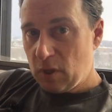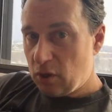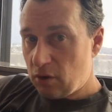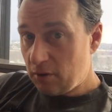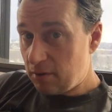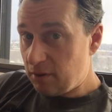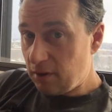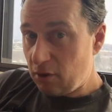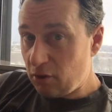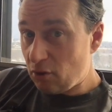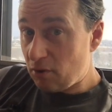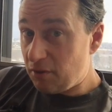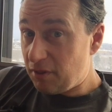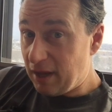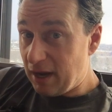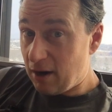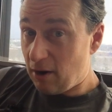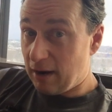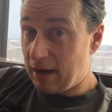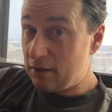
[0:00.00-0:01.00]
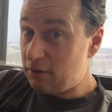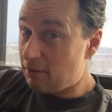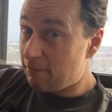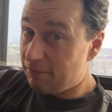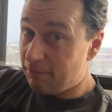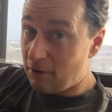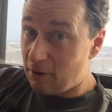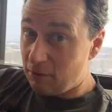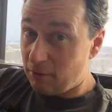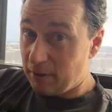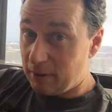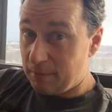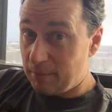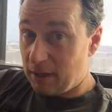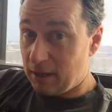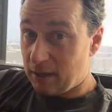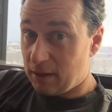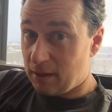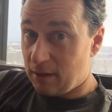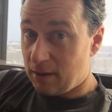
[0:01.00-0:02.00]
you're there and you're following
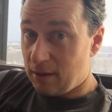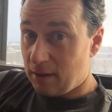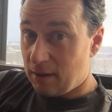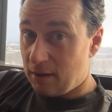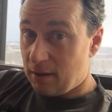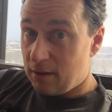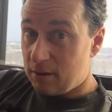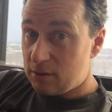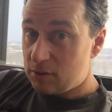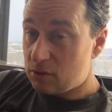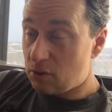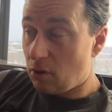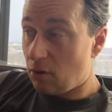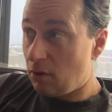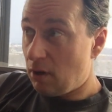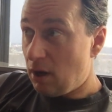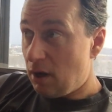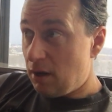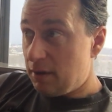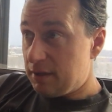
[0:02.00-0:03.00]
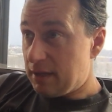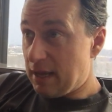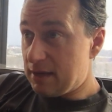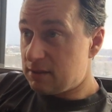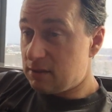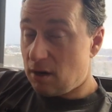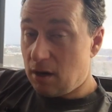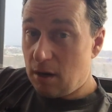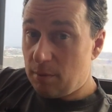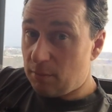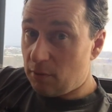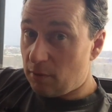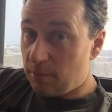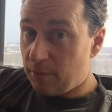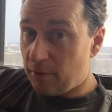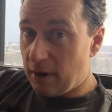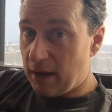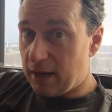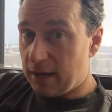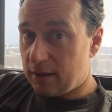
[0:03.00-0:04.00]
me. So that's a humble
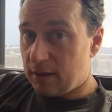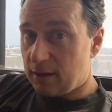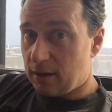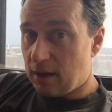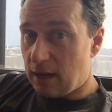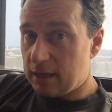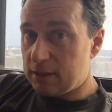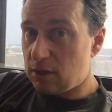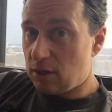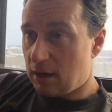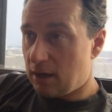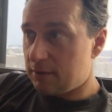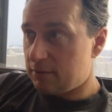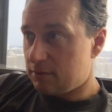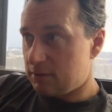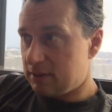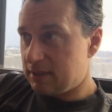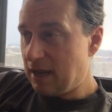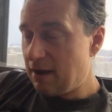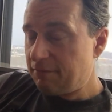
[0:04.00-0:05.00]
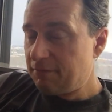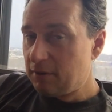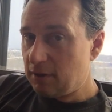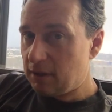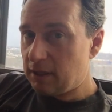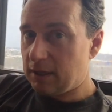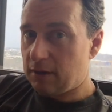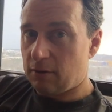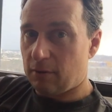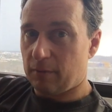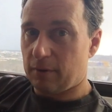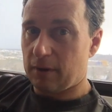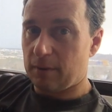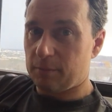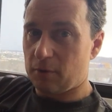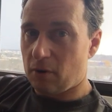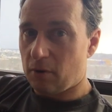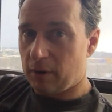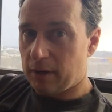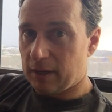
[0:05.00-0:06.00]
brag. I definitely know where
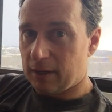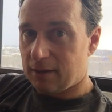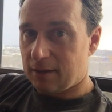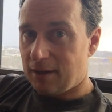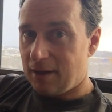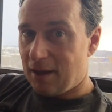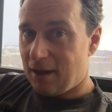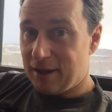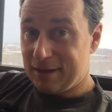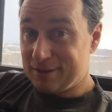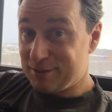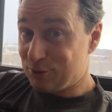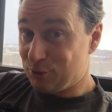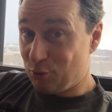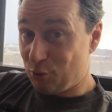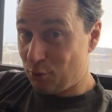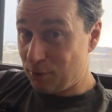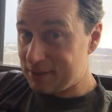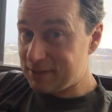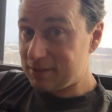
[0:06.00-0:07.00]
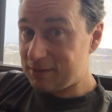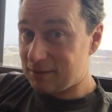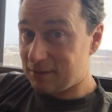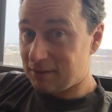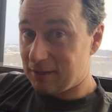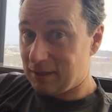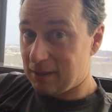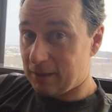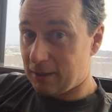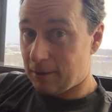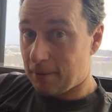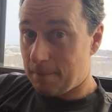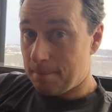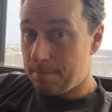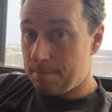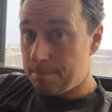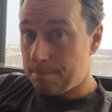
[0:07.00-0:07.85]
I'm going. It's crystal clear.